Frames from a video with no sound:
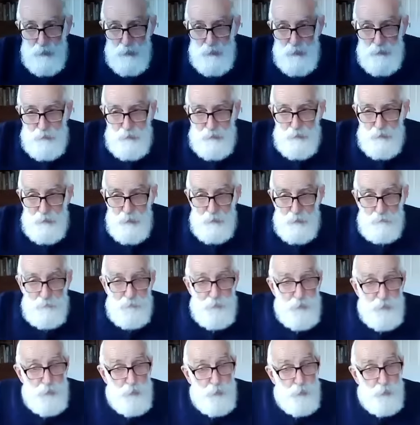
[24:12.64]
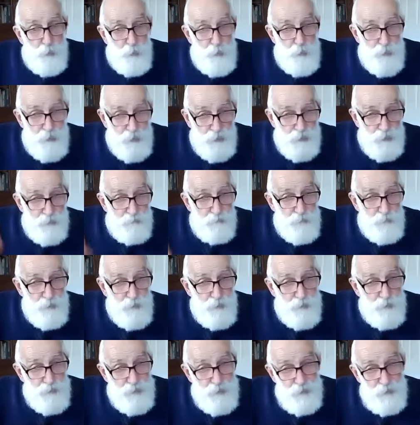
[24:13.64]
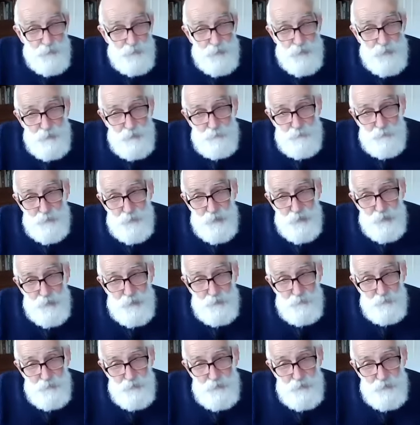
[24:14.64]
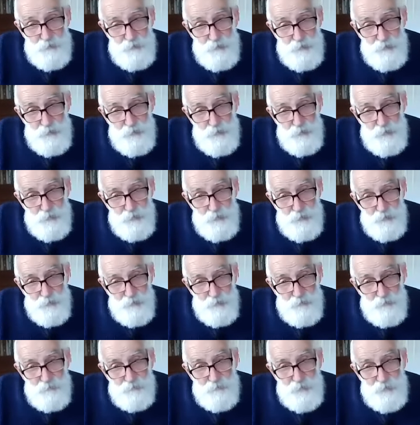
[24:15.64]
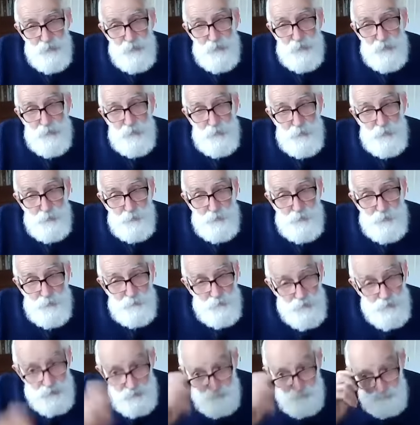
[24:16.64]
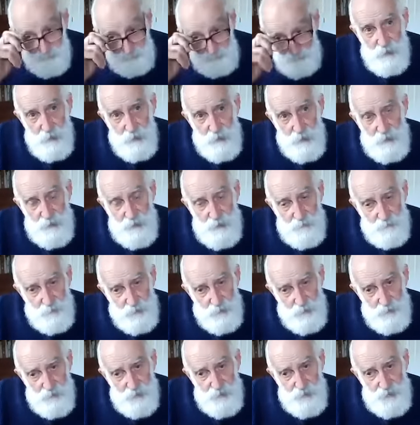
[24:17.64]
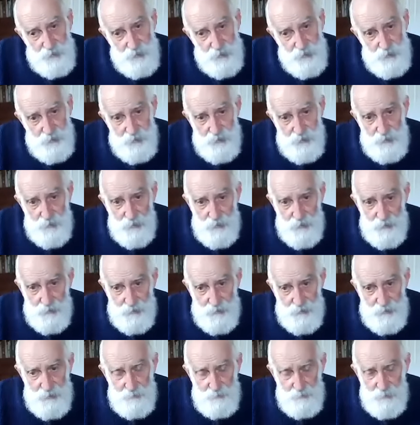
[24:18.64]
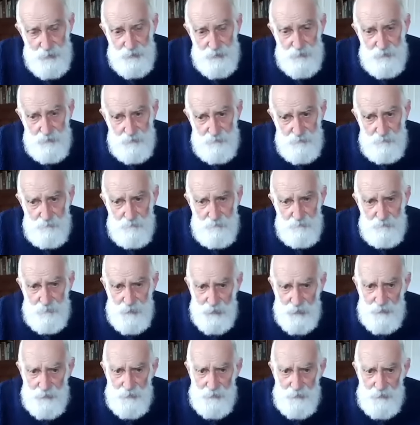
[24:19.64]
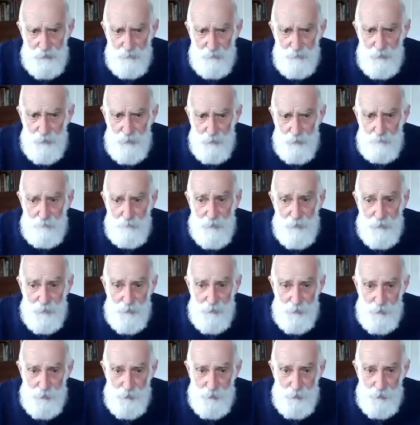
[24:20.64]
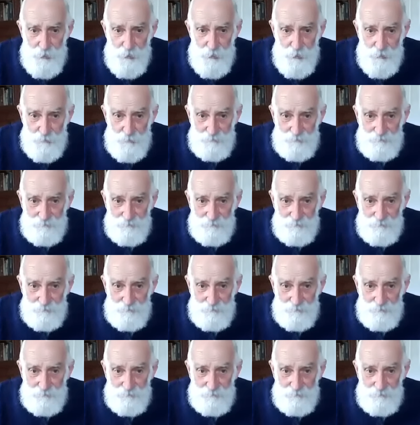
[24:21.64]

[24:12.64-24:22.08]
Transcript: and I was recording it because it was something that was fairly new to me. I suppose since then it's a matter of practice what I preach.